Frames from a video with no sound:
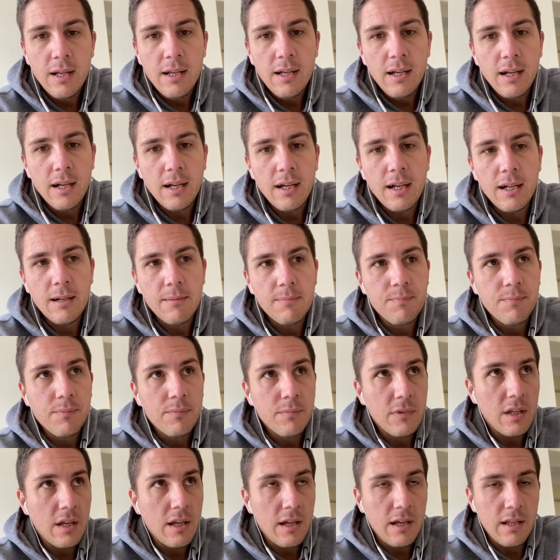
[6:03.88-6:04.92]
and
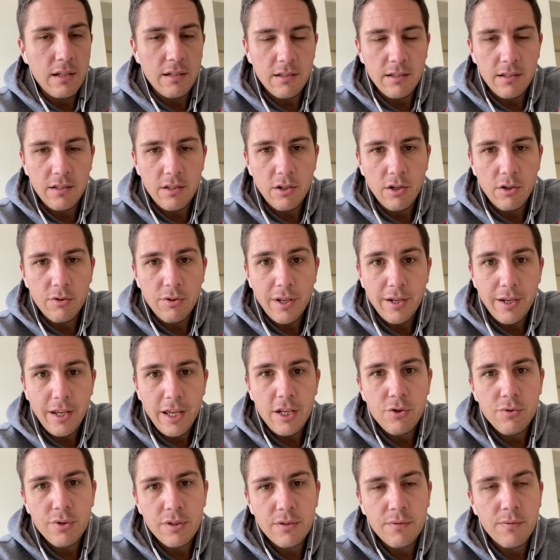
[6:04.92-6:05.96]
that
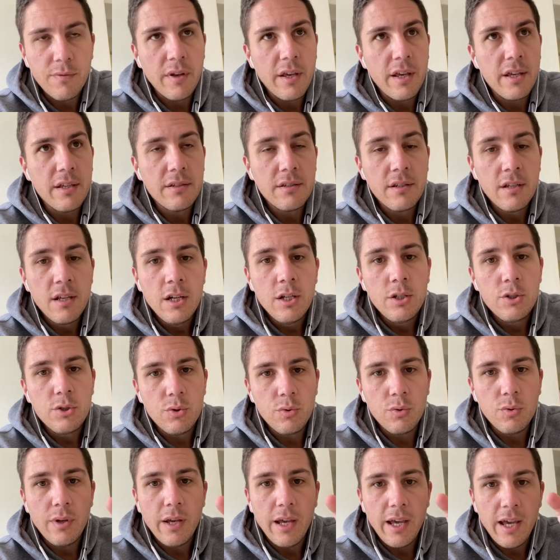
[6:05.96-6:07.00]
interest phase
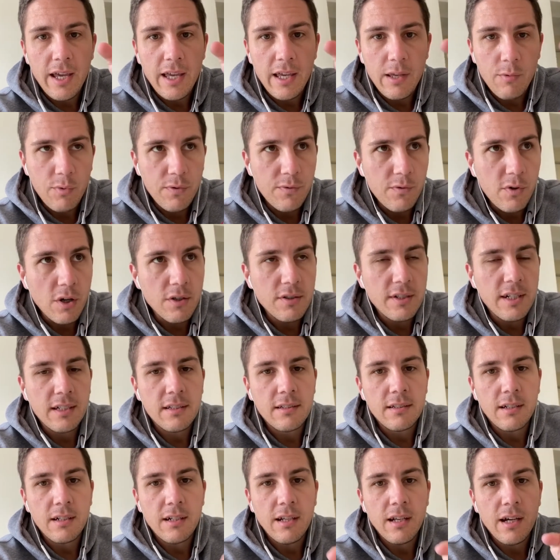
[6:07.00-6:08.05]
to, hey, we've
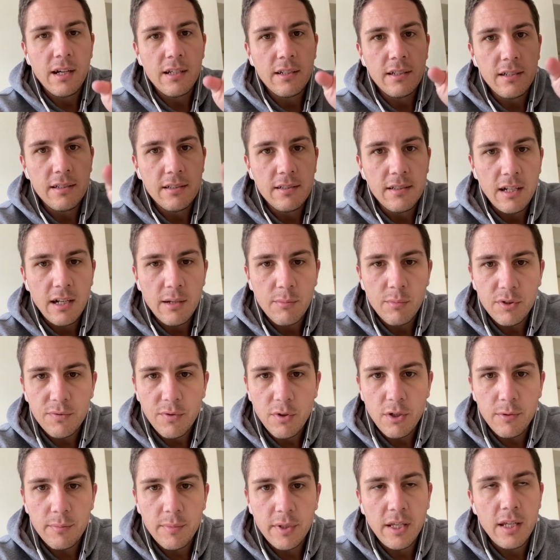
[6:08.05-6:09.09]
contacted the client, he said I must
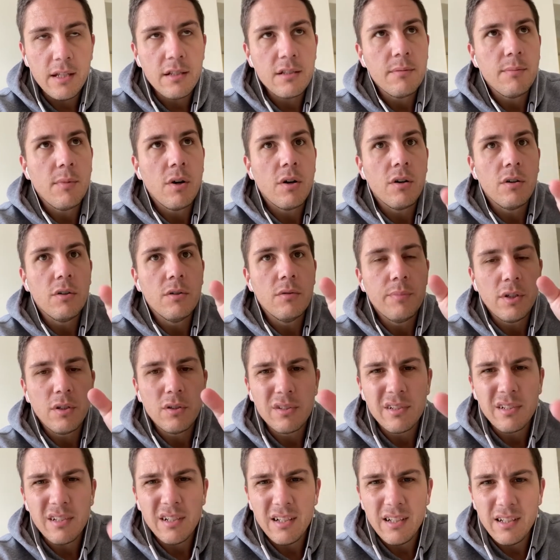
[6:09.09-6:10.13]
phone him again tomorrow,
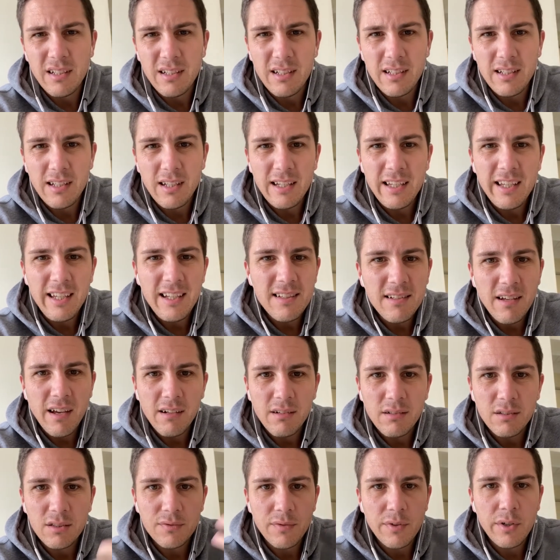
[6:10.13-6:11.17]
because the lead
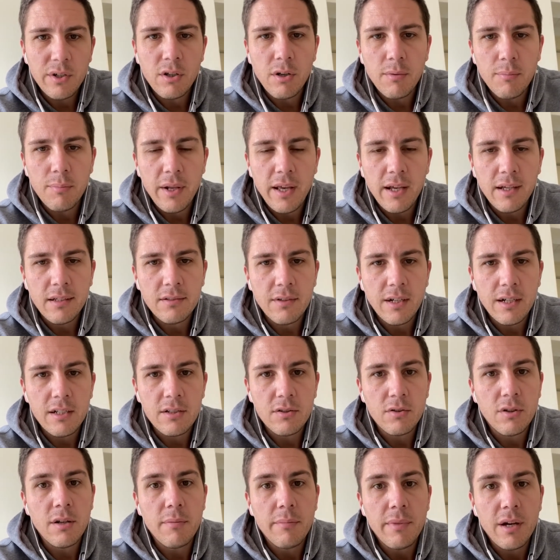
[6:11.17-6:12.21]
cycle is very complex, right?
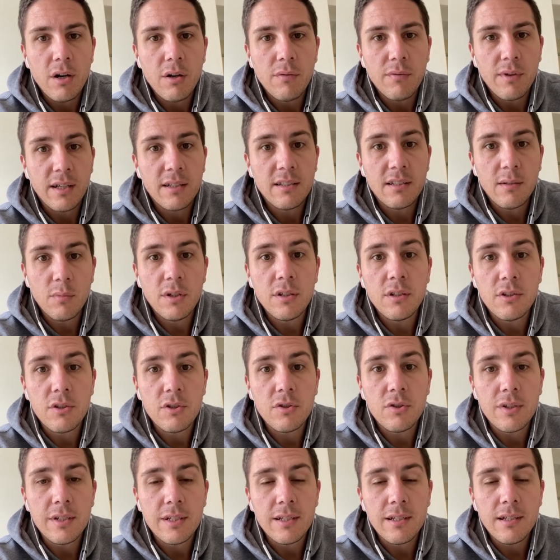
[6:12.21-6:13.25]
It's not a matter of like someone
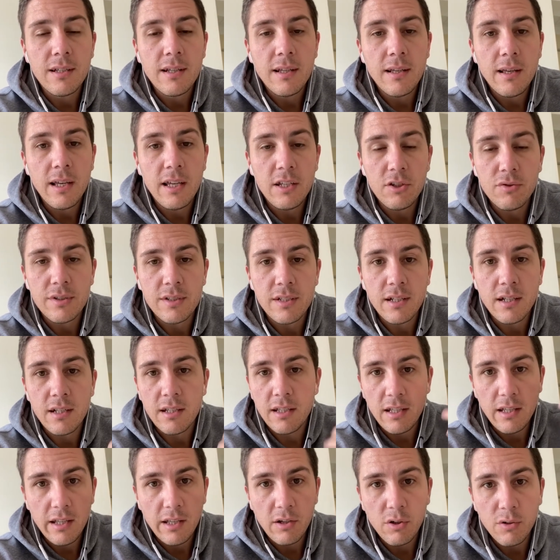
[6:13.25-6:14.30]
is interested and
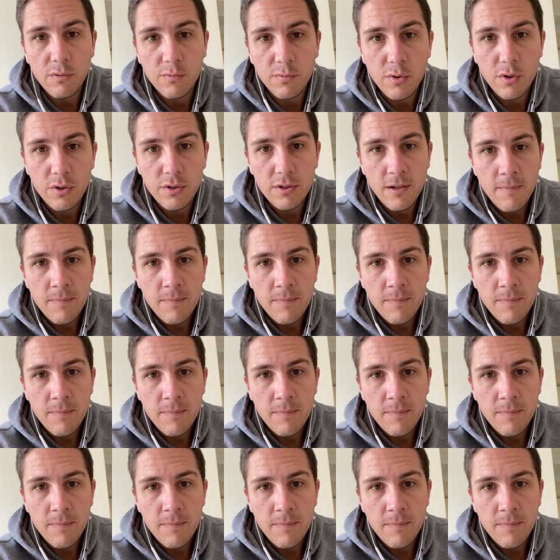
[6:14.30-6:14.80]
then they convert.